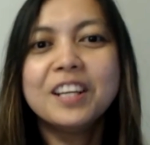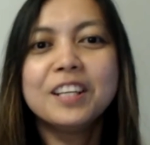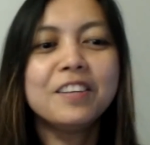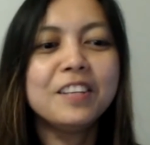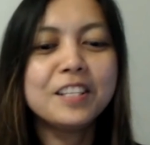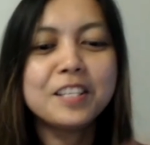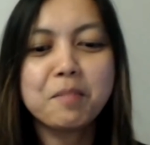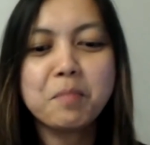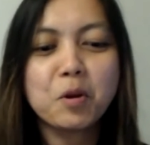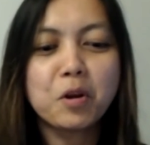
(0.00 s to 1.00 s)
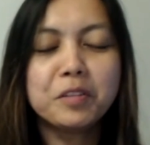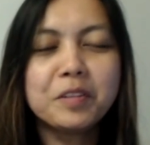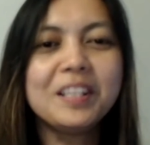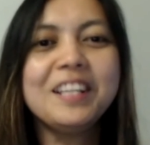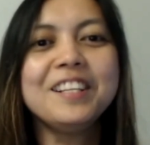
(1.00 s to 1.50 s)
you can send me all
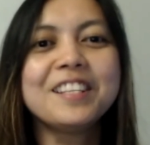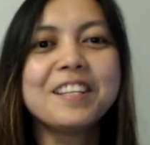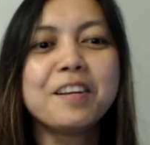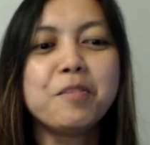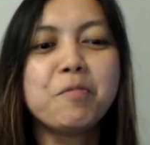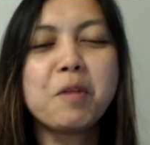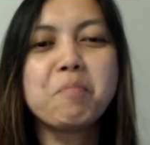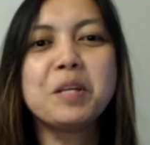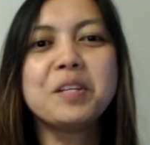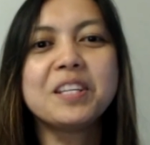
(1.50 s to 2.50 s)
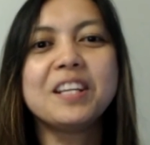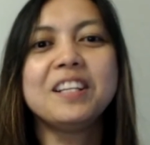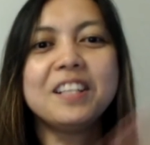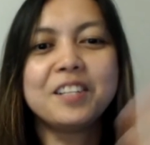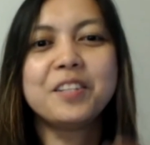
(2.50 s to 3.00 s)
the links that you want me to send,
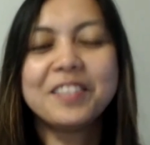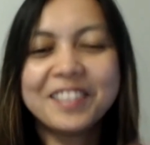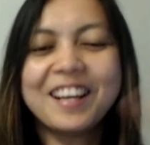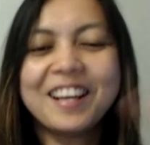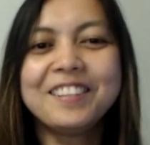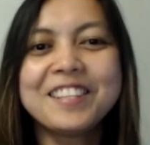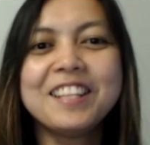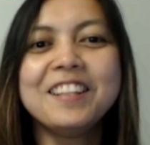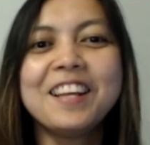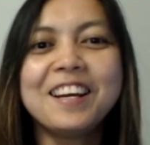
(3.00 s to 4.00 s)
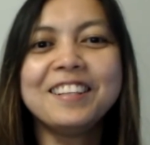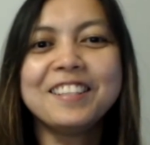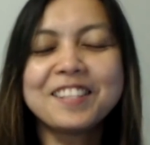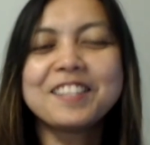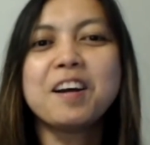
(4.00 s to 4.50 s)
and I'll I'll send that
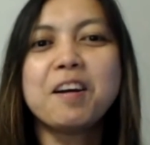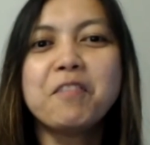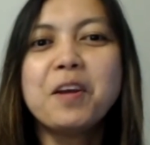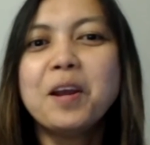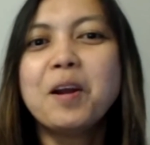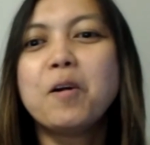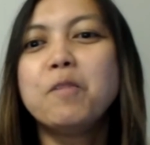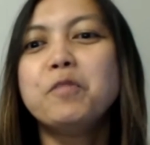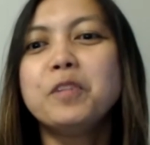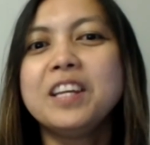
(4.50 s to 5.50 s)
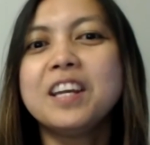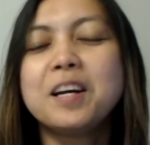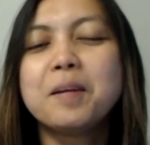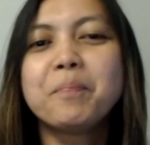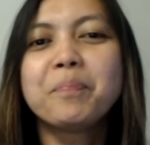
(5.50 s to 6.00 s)
and stuff. Hopefully,
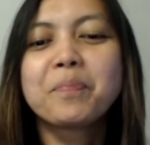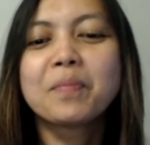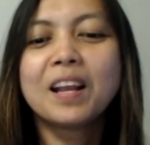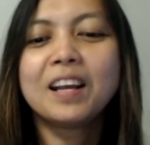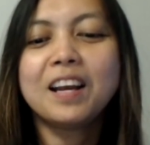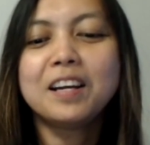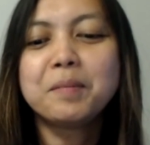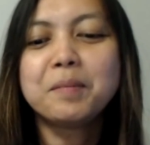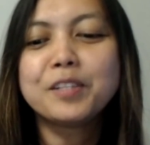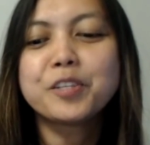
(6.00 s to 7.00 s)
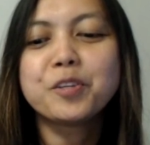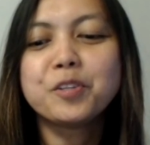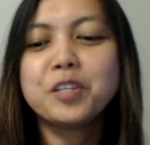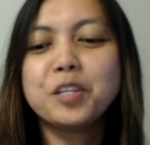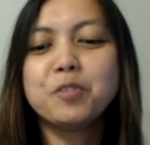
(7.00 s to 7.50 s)
um, um, I'll just
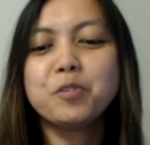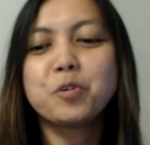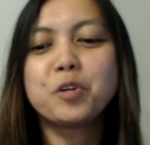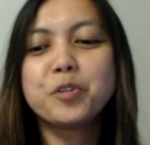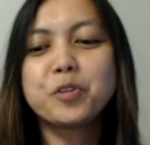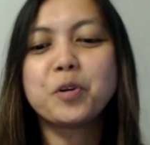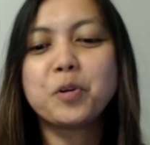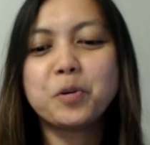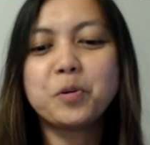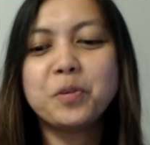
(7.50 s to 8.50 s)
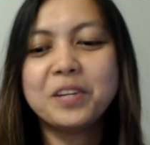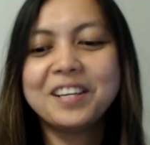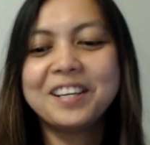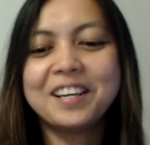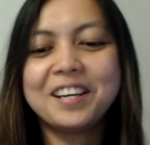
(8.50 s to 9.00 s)
continue to also
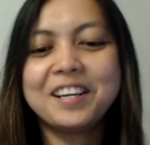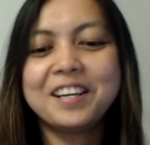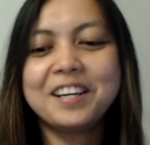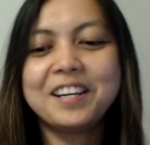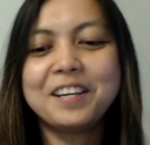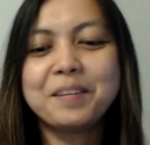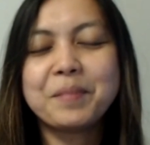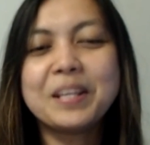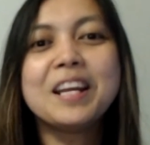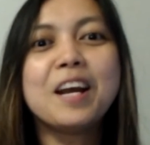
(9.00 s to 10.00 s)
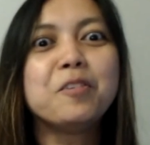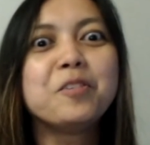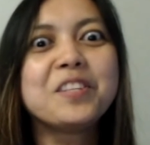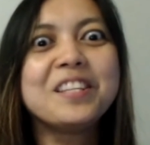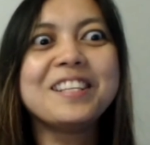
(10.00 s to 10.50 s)
um,
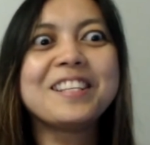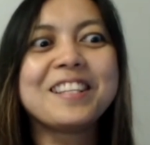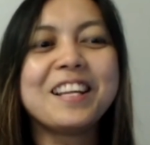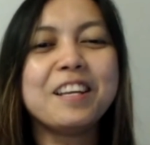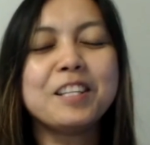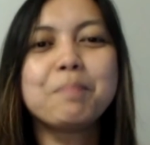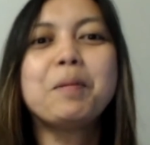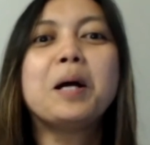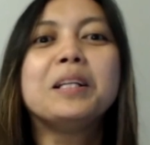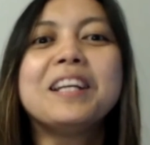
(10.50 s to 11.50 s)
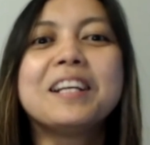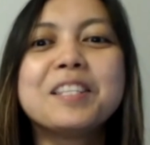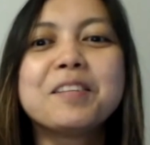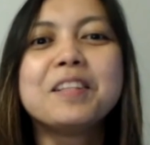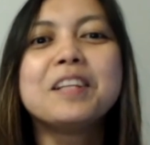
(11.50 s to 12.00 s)
announce this like podcast
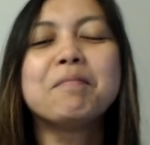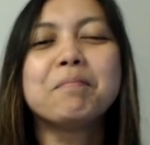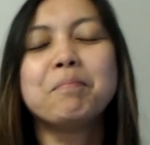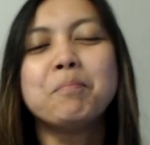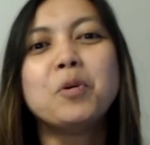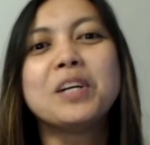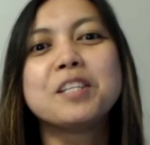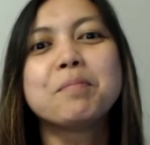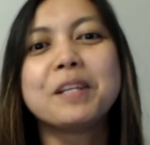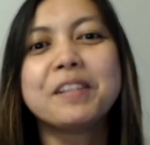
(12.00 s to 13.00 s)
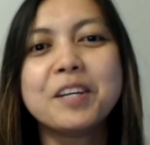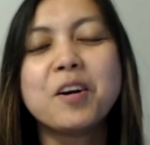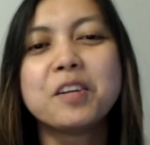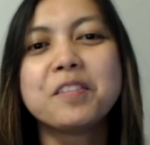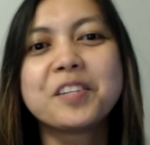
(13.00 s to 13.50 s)
so that more aspiring
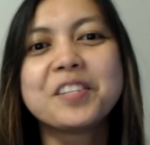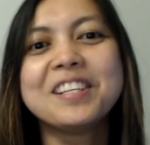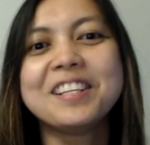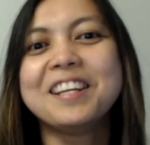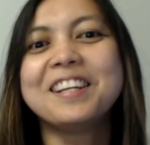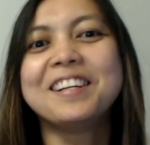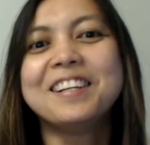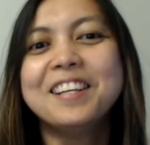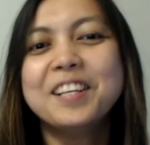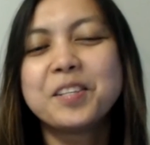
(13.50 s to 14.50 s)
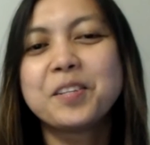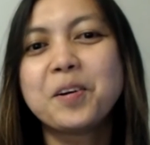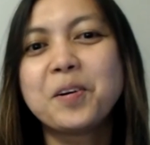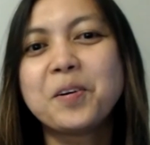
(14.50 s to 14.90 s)
authors can hear. So